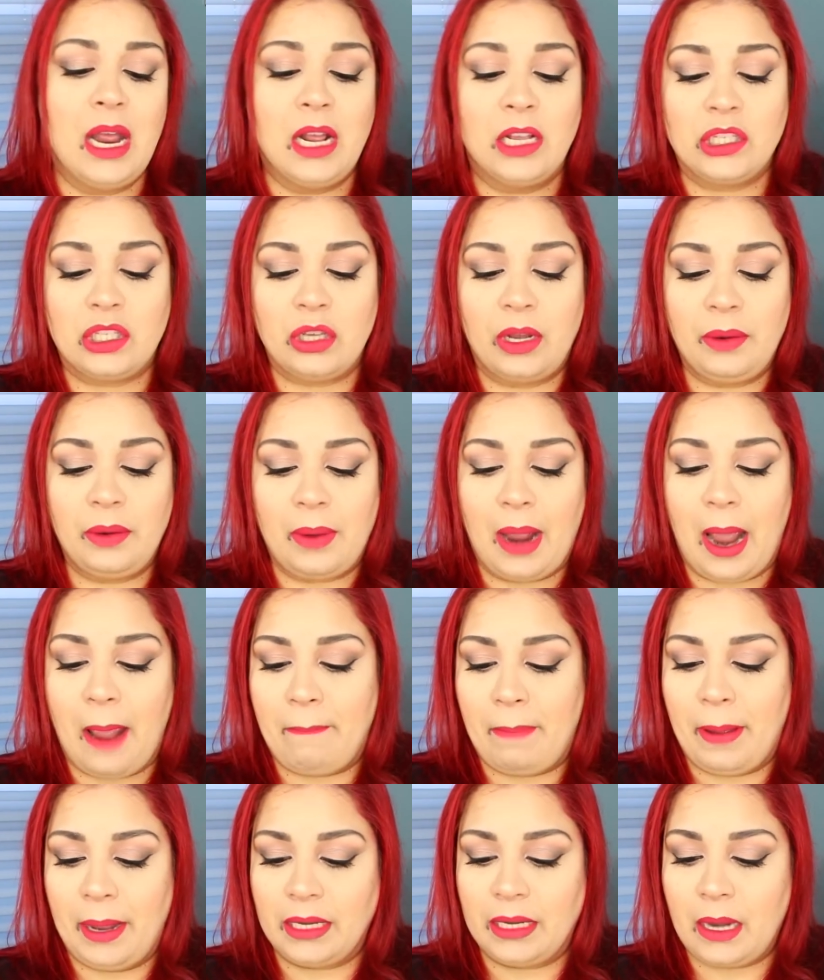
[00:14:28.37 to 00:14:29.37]
So anyway, I
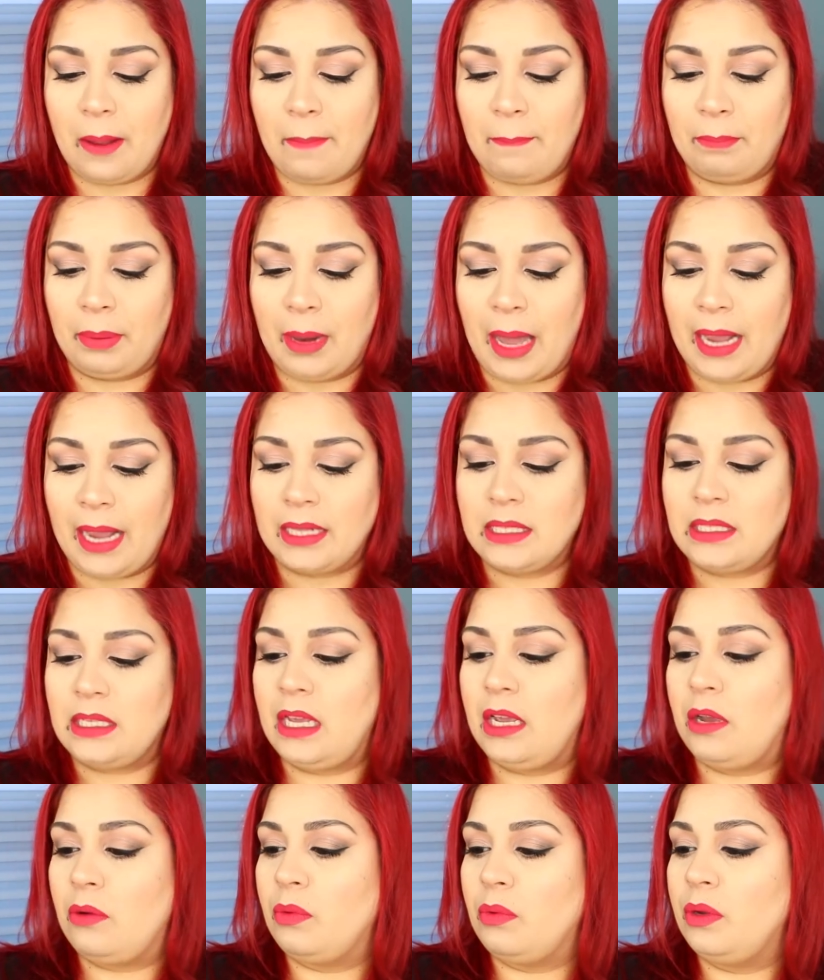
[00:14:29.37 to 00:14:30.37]
picked up Black
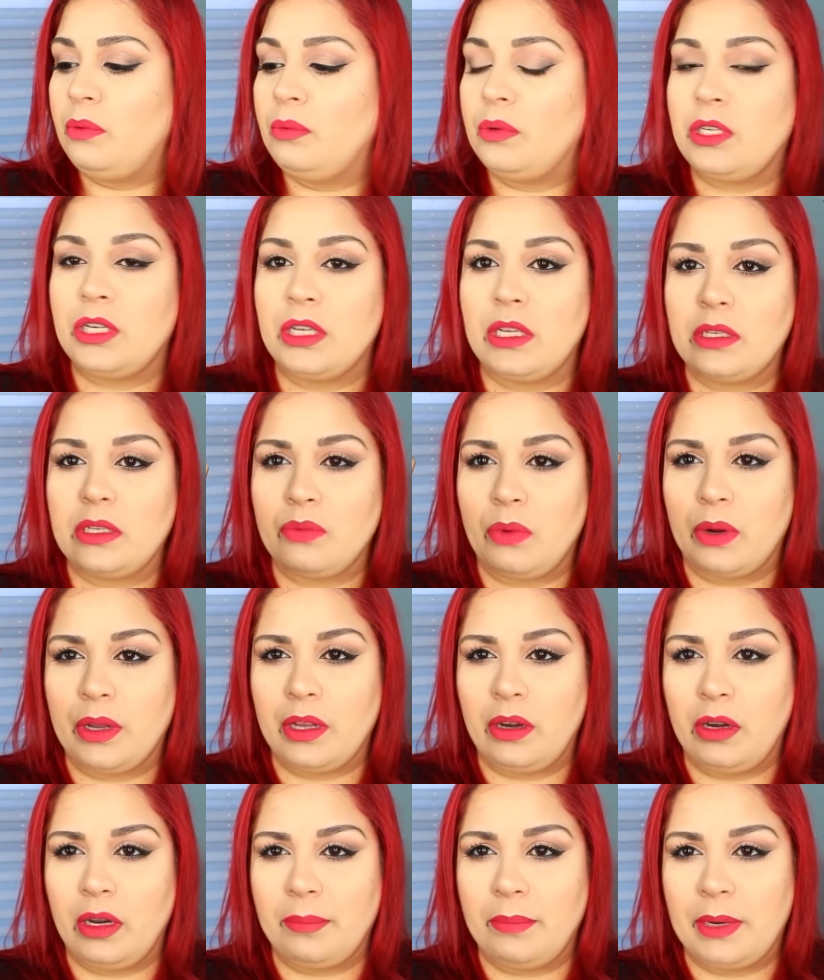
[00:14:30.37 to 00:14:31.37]
Teakwood, which is one of
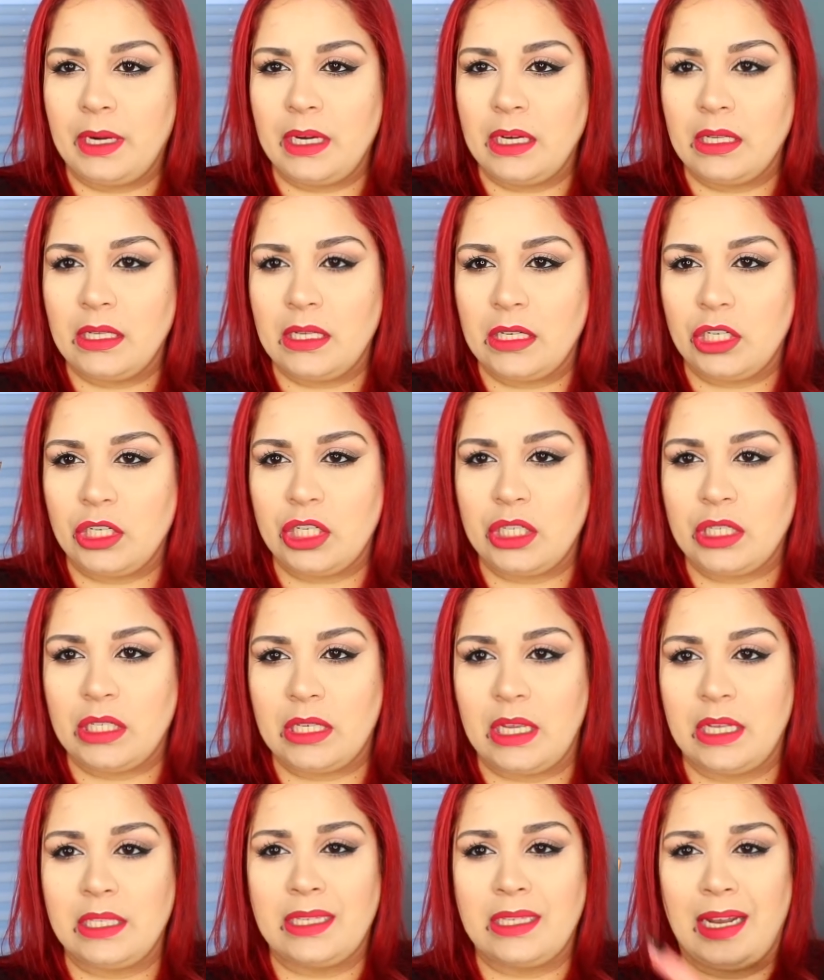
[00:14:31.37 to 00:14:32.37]
their limited edition
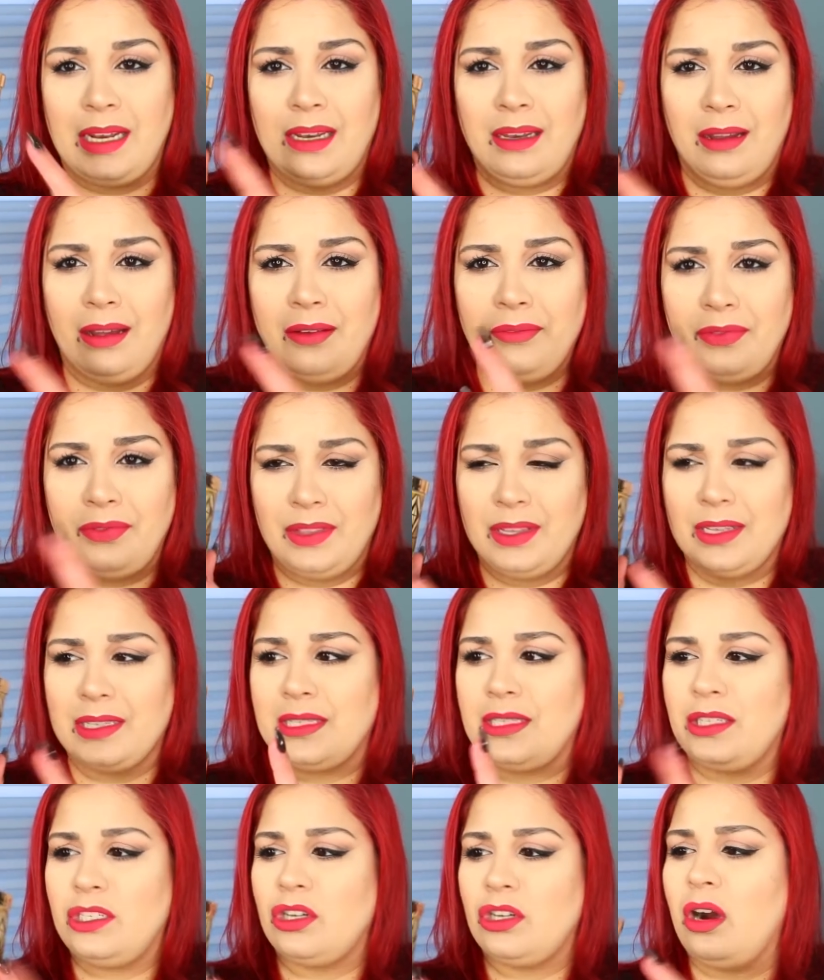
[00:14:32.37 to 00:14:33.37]
scents. I love
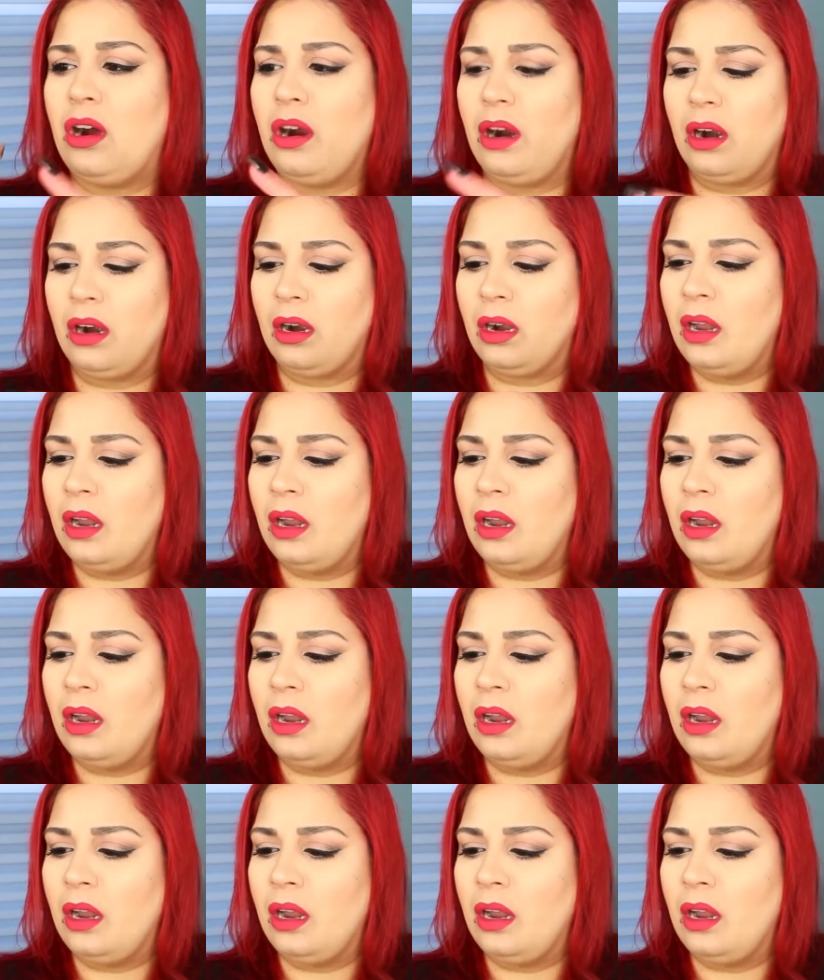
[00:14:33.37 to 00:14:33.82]
this jar.